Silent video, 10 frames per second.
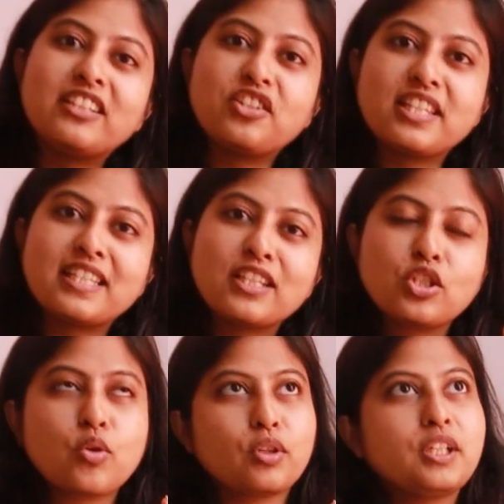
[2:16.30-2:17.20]
interesting
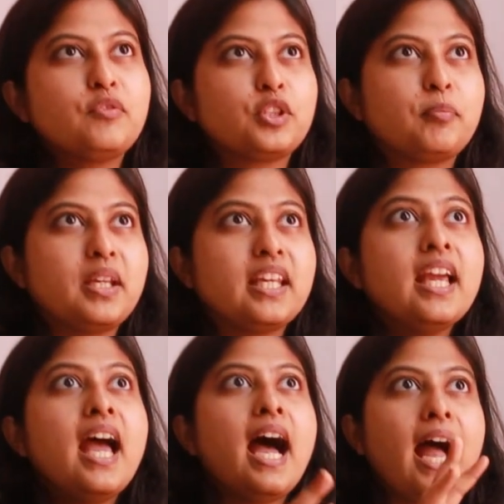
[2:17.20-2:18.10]
story would
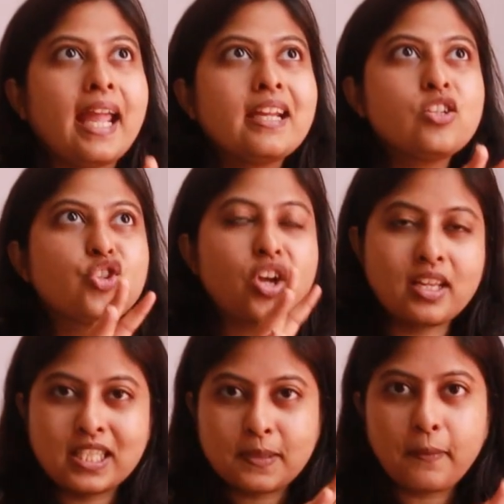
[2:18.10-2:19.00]
be, I had
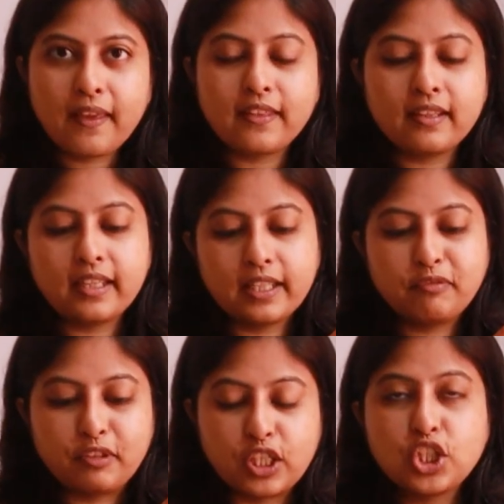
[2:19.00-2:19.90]
just by then
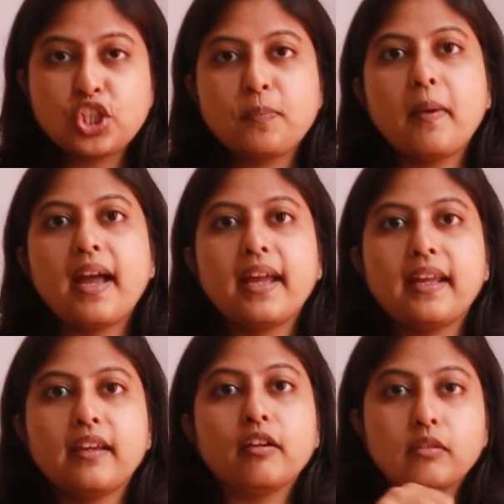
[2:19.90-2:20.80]
finished
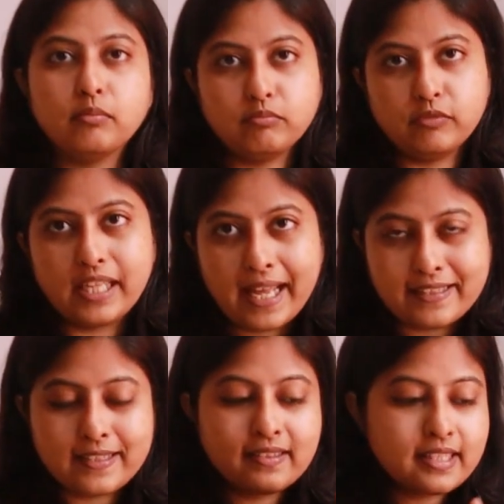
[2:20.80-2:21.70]
my
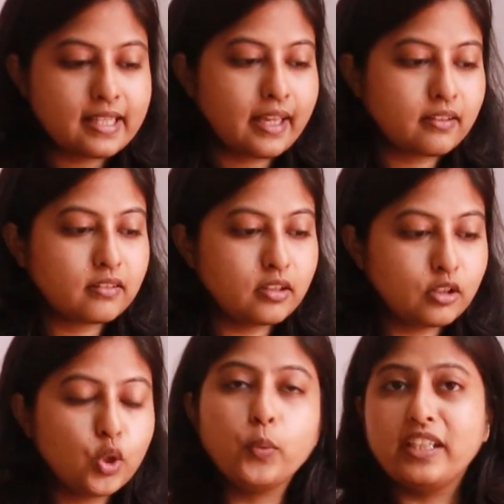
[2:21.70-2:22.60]
license,
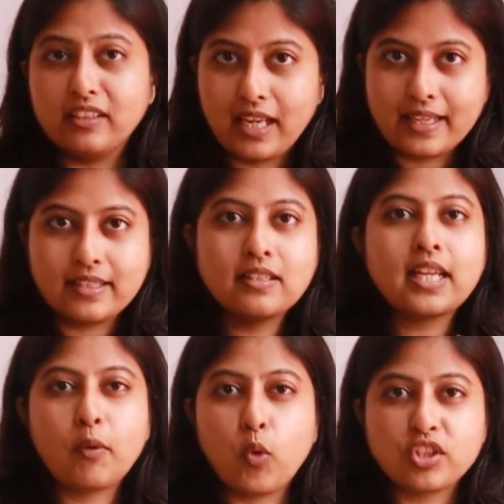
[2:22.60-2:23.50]
the two-wheeler license.
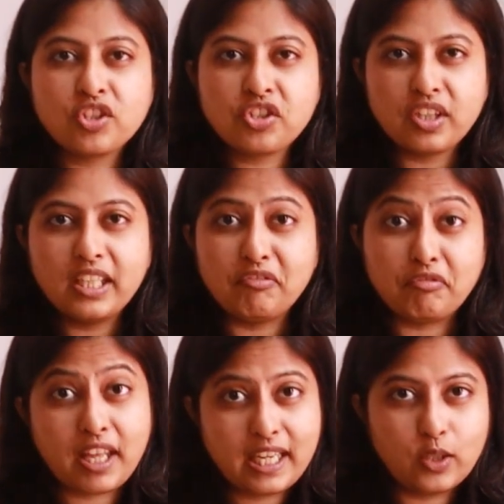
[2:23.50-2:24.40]
I wasn't really
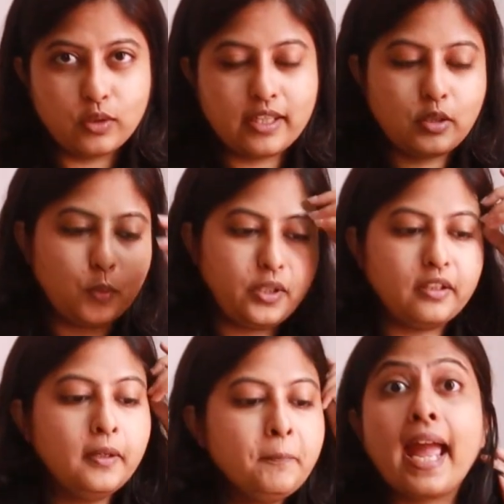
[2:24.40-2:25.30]
very good at
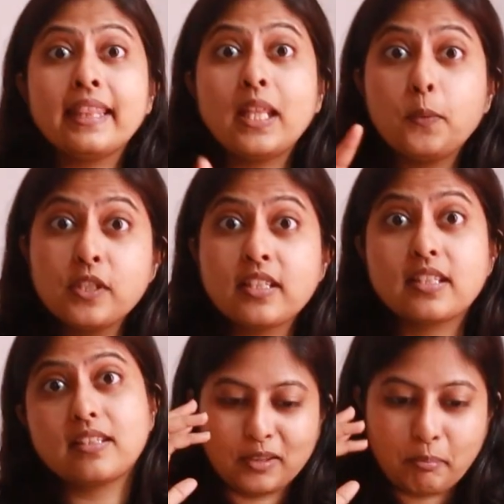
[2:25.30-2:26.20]
two-wheeler, and there
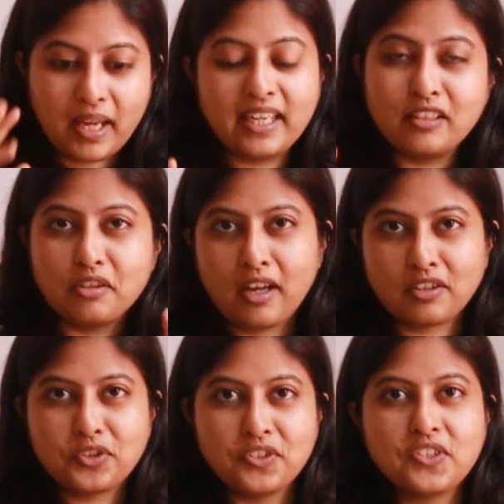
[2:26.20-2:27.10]
was the main
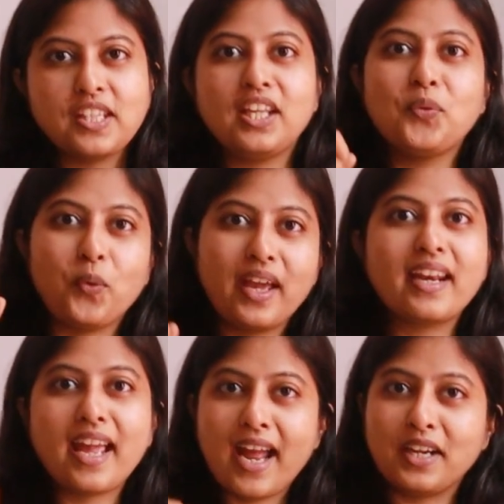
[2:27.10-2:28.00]
introduction scene where
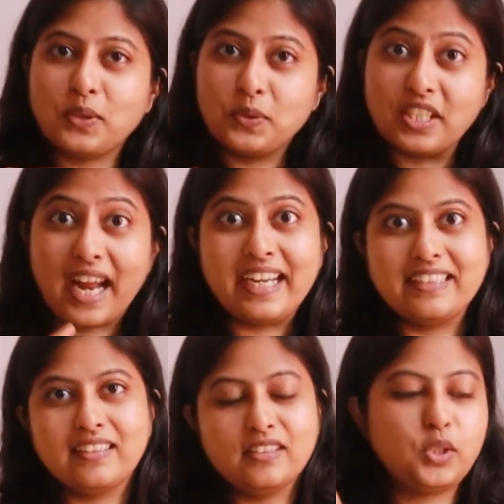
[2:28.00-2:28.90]
I had to ride
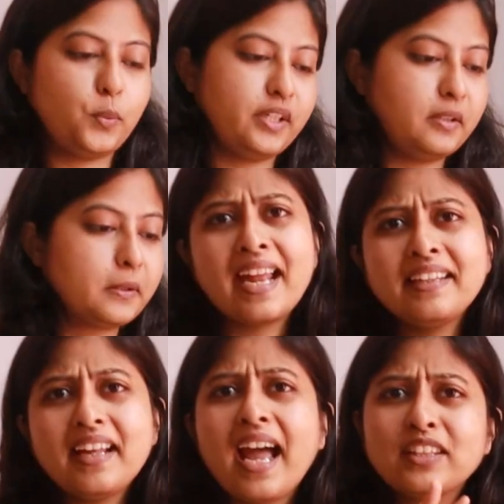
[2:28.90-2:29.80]
a two-wheeler,
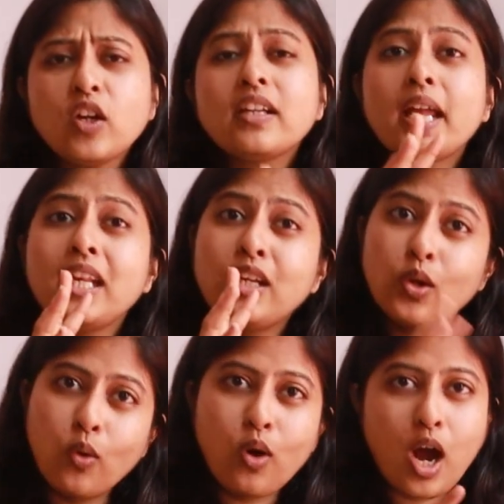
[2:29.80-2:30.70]
and I thought I
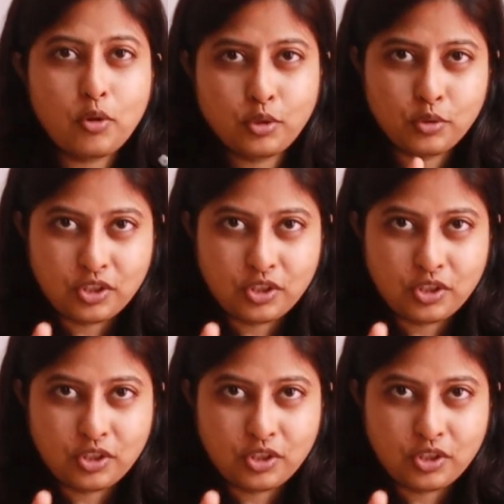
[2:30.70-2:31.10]
know how to